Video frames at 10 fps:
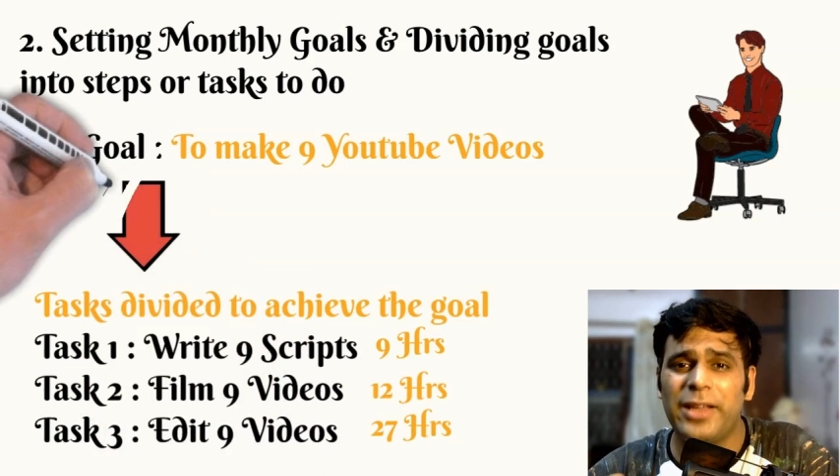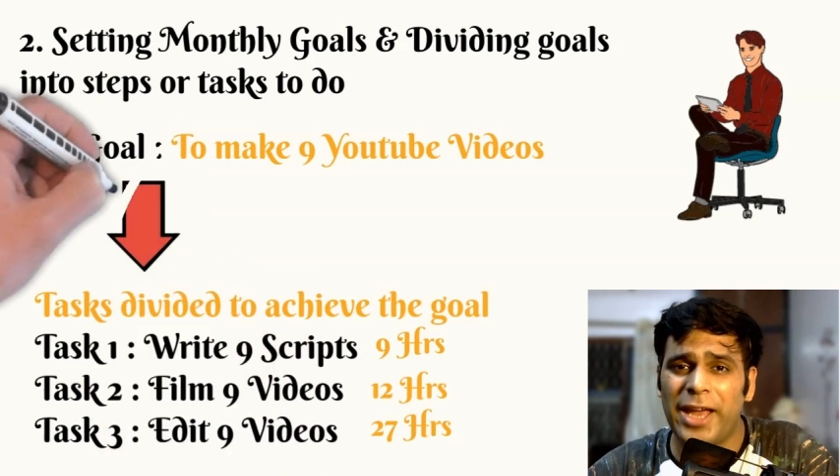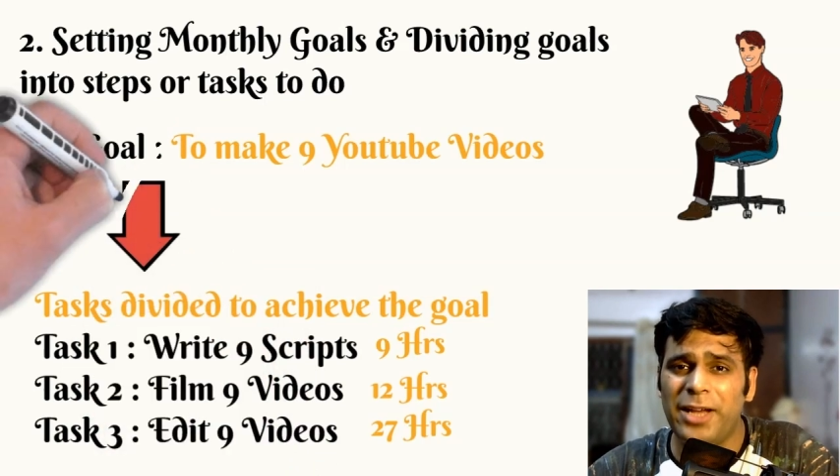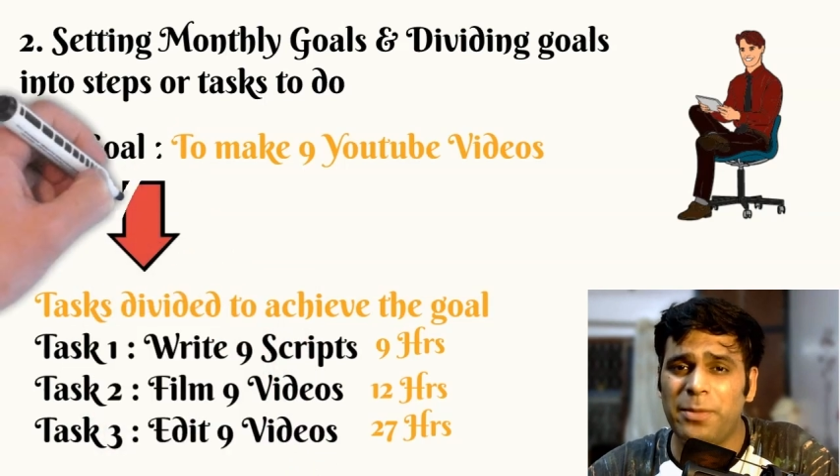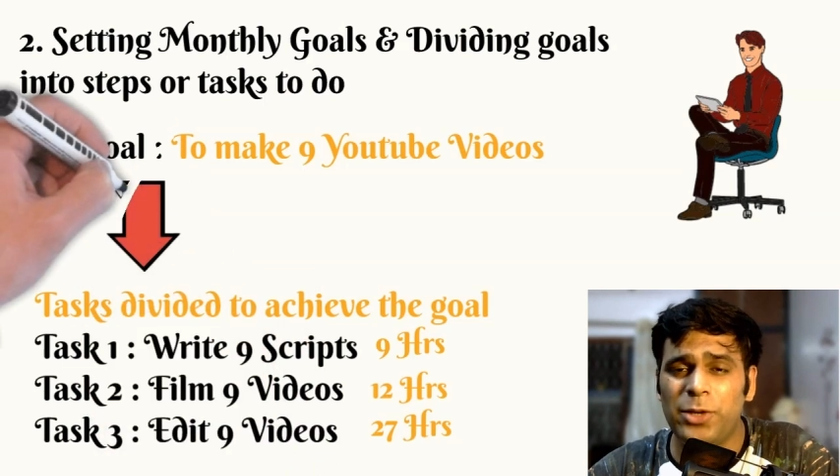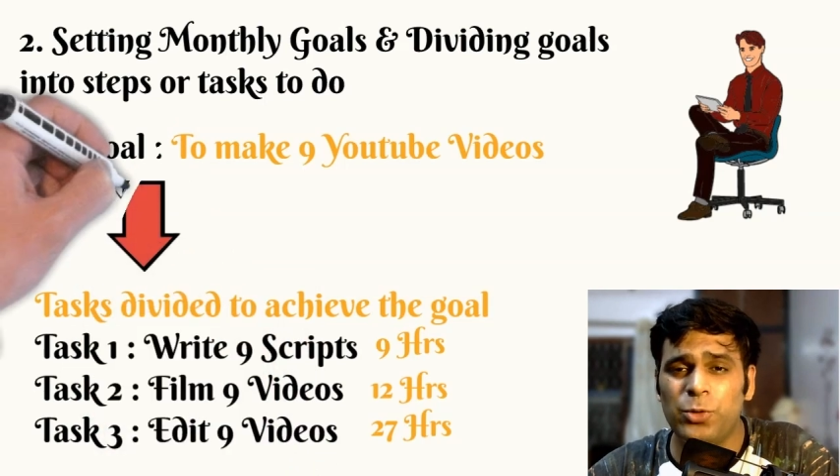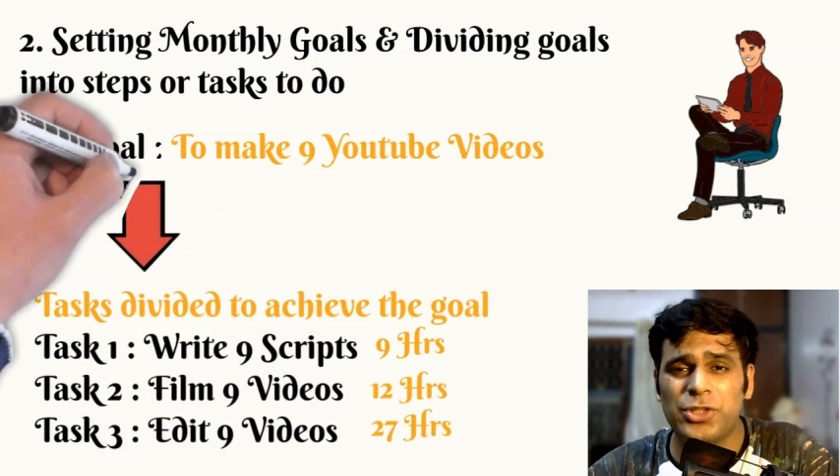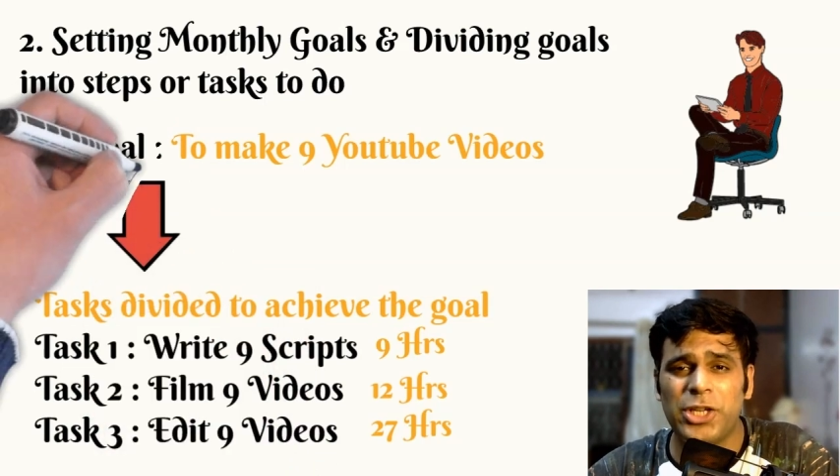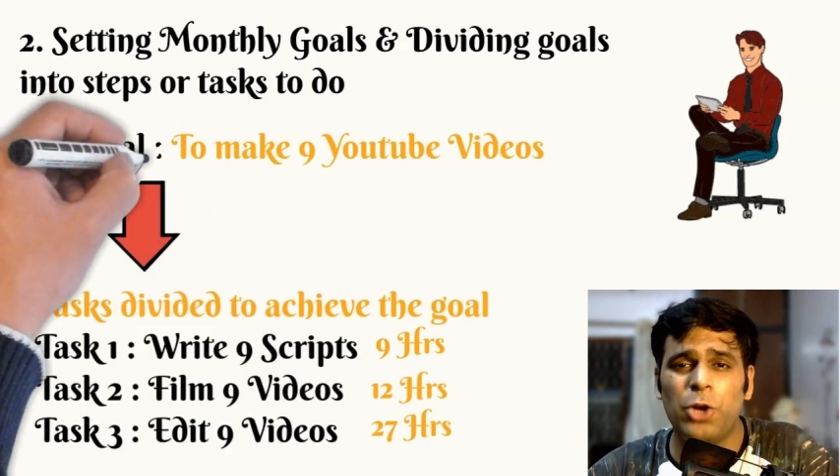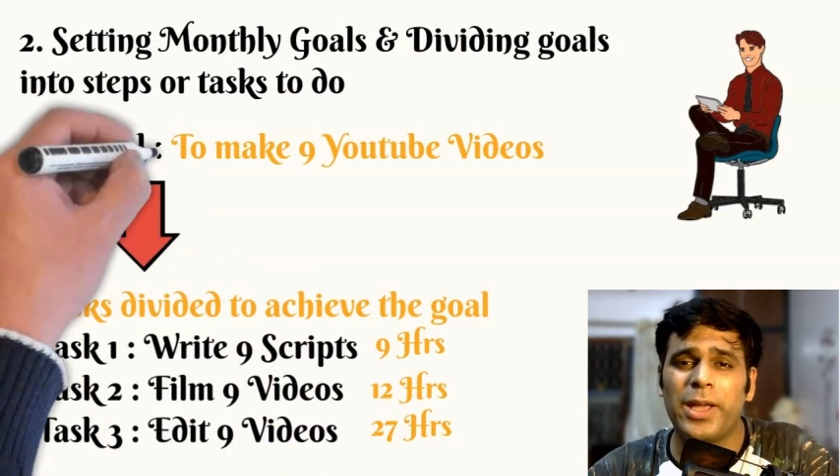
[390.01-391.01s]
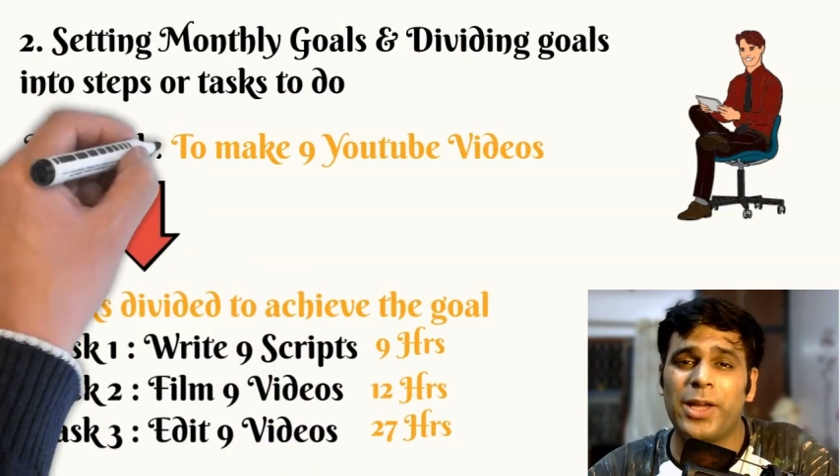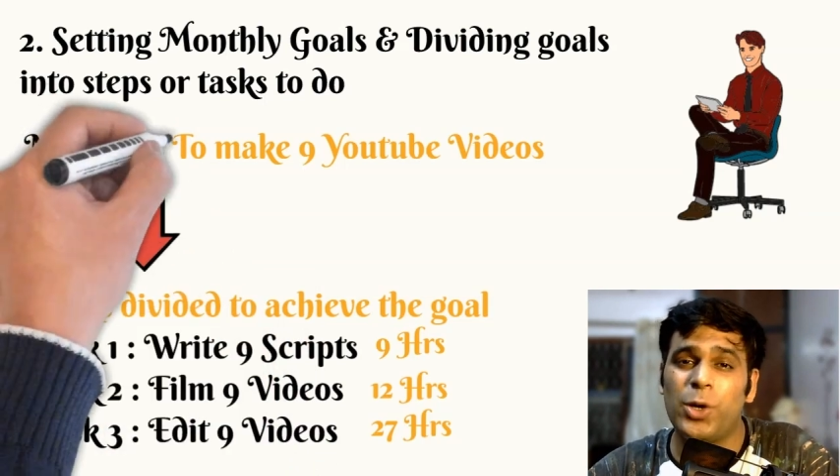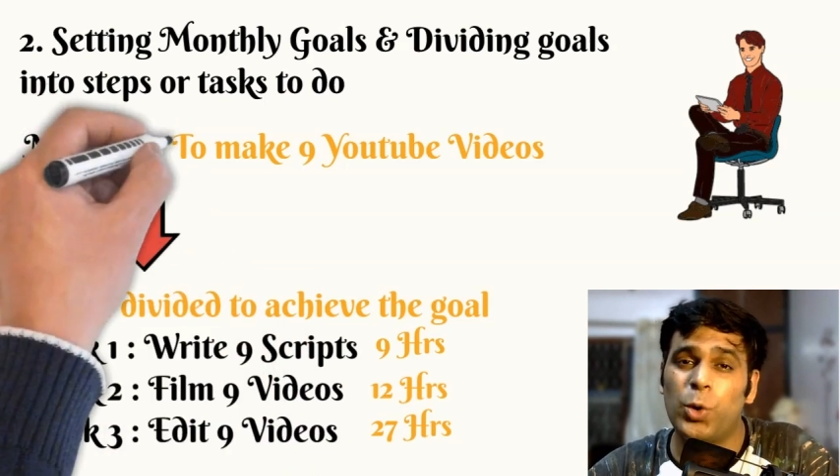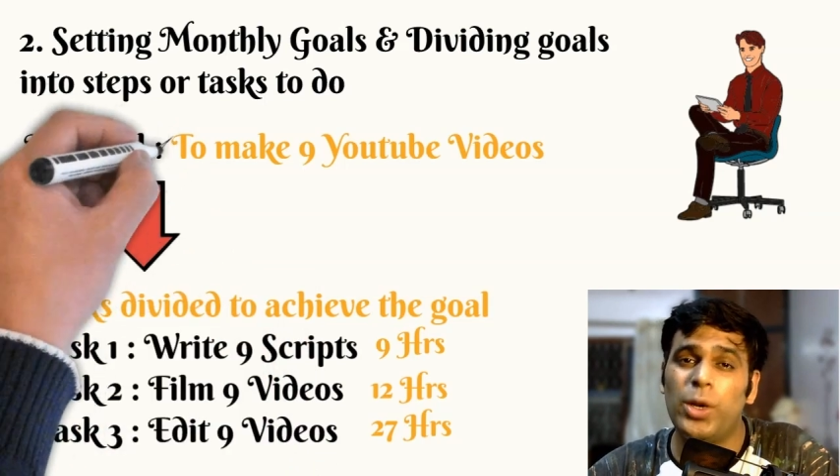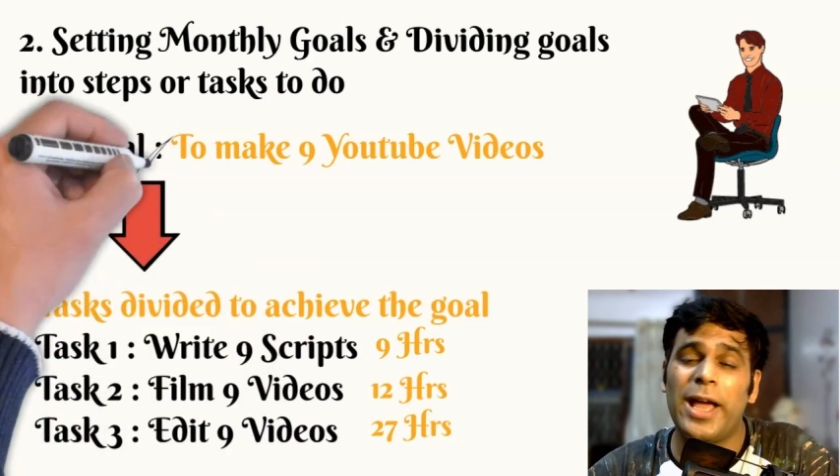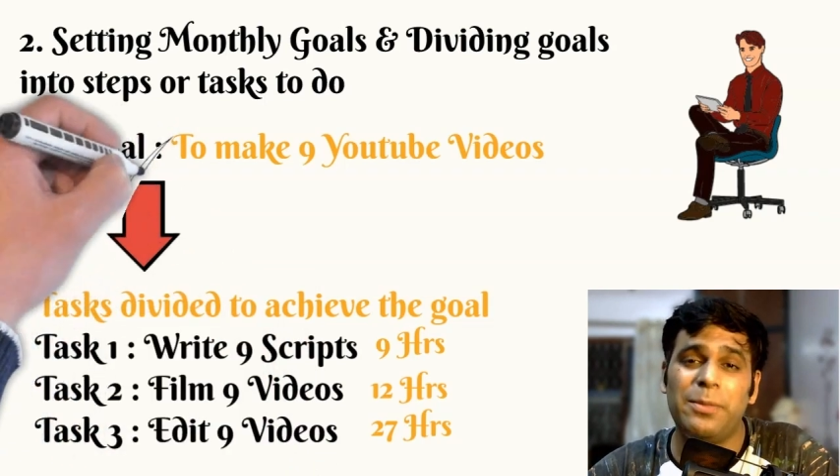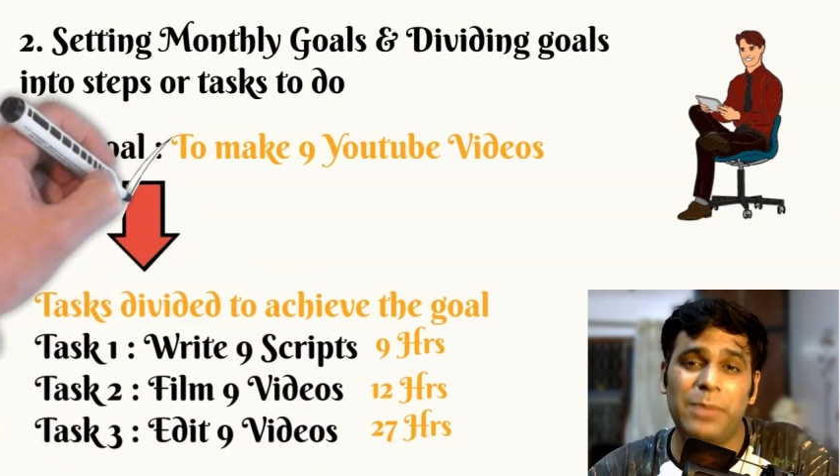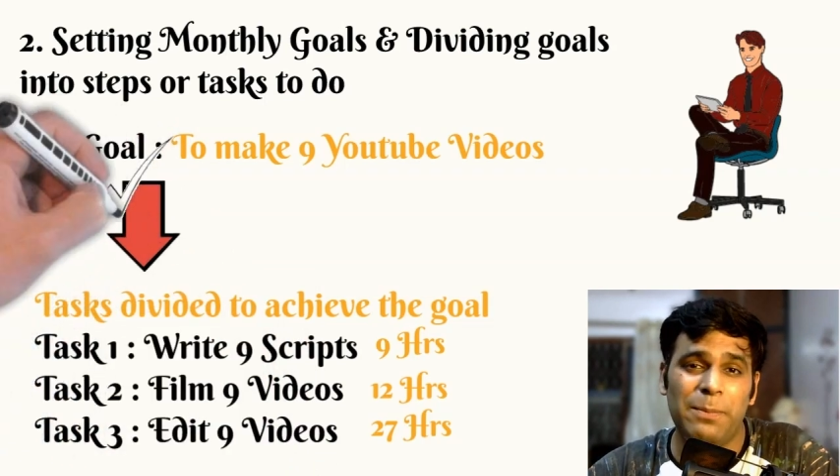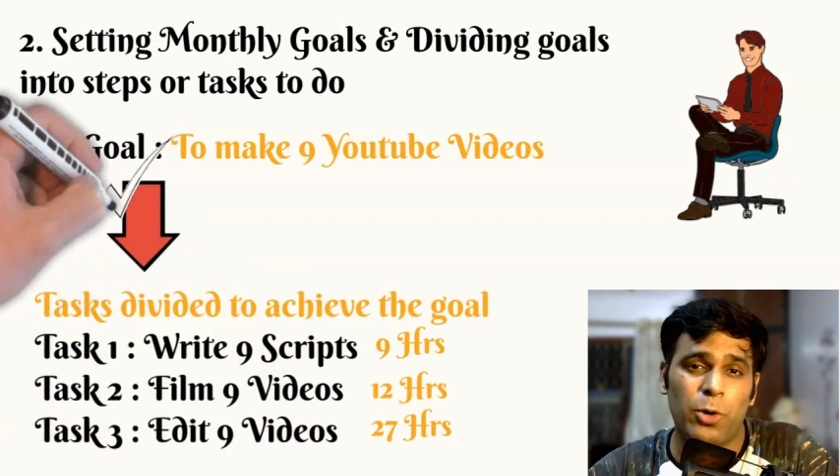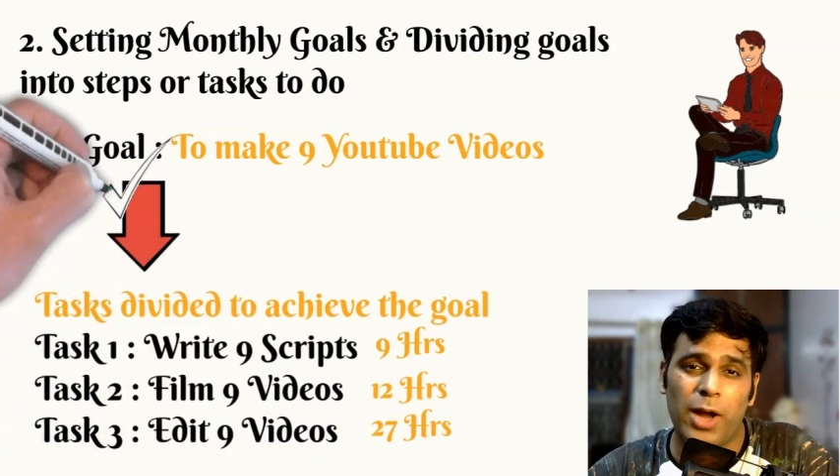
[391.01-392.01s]
get me to stay on my goal and
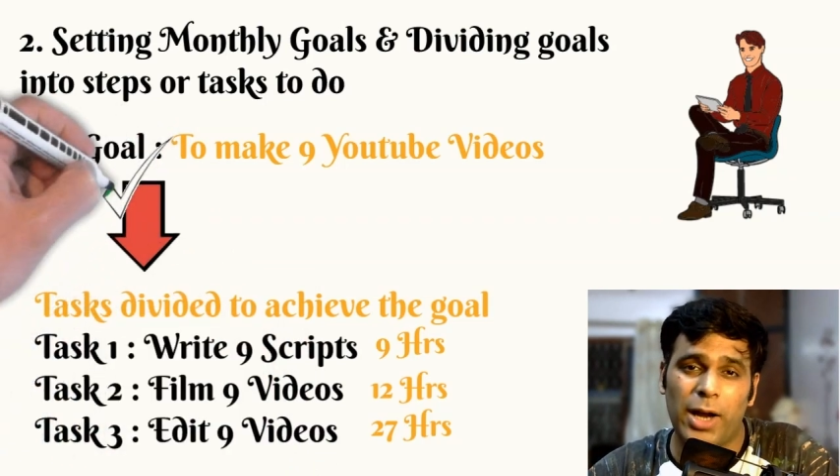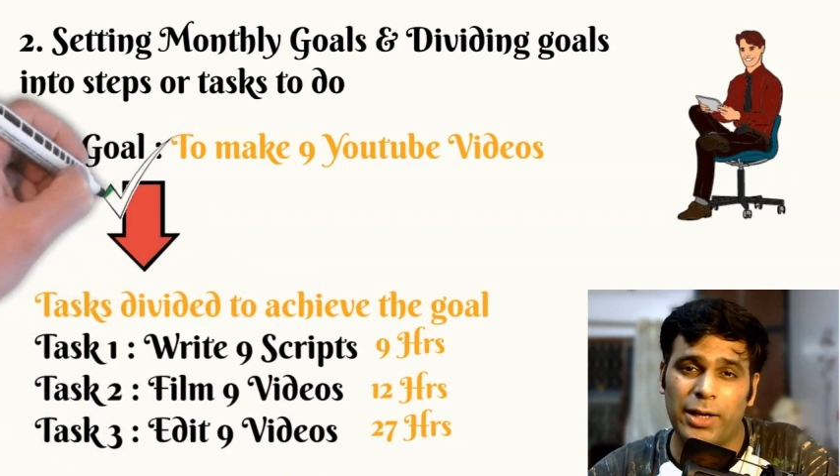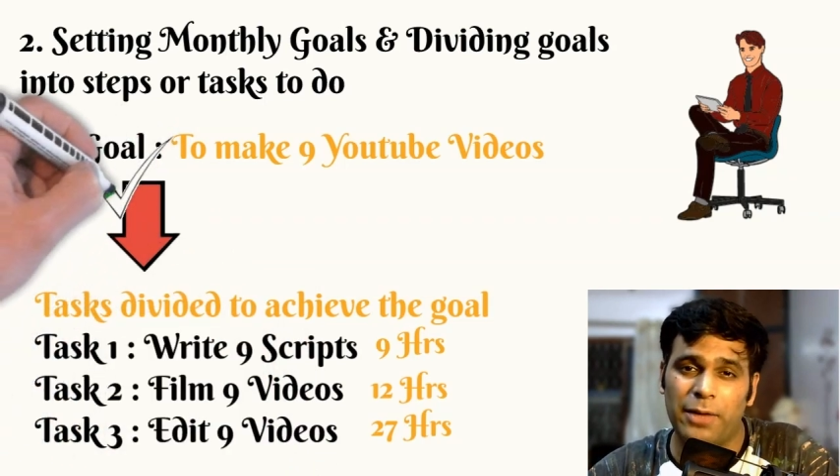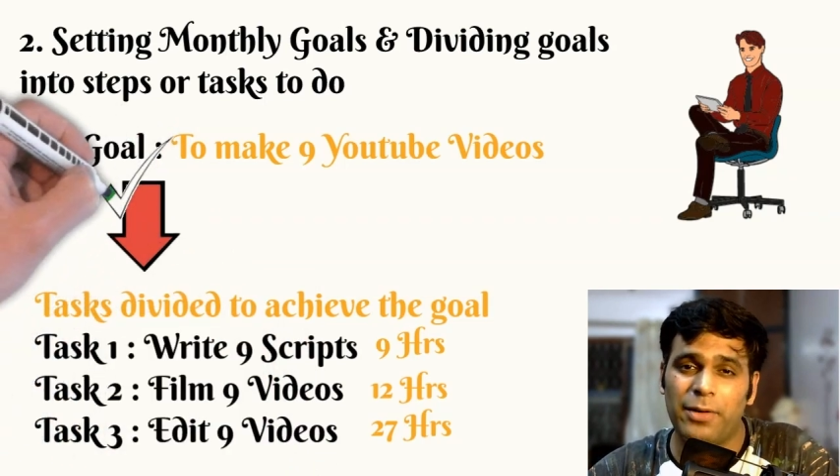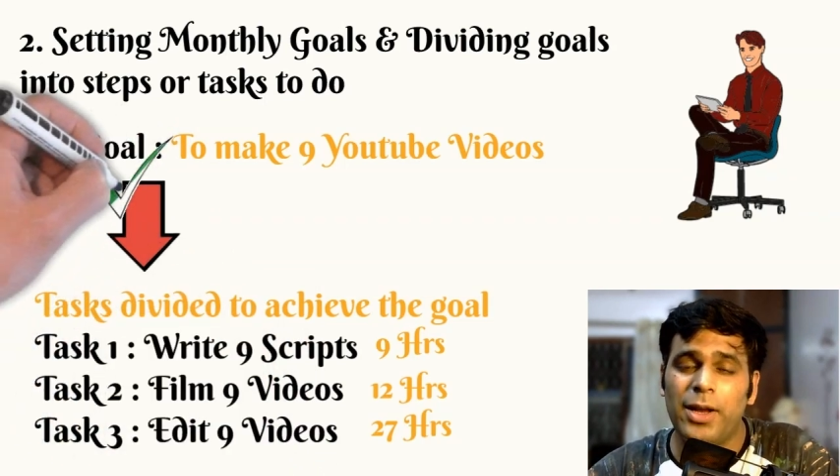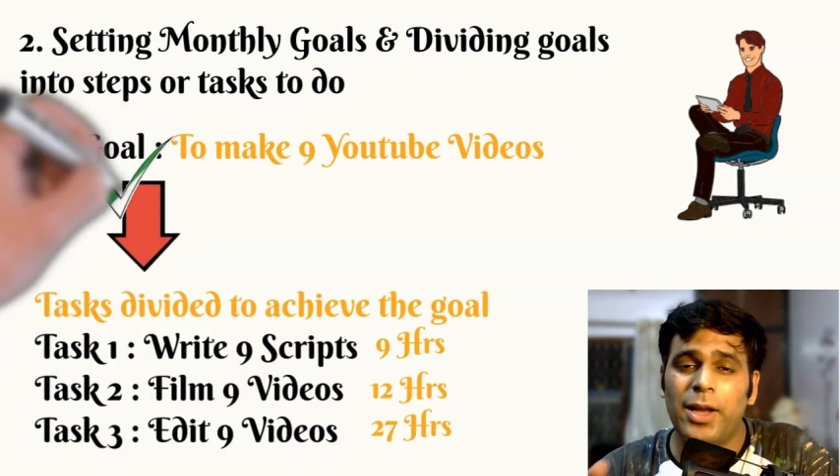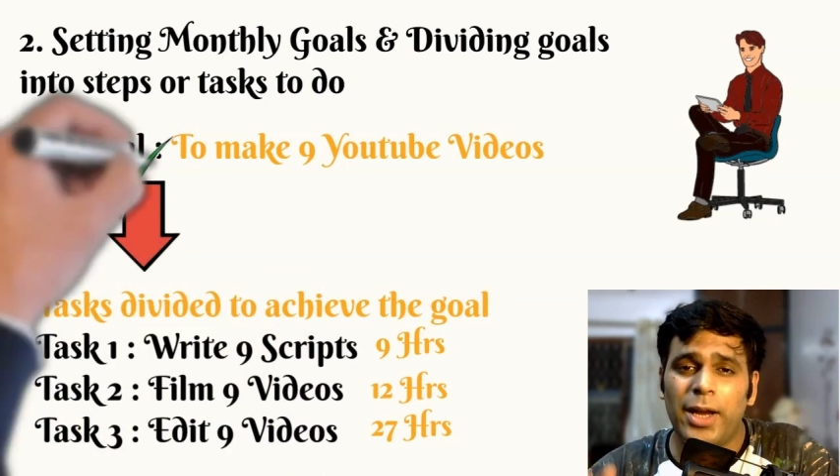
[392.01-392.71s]
be productive.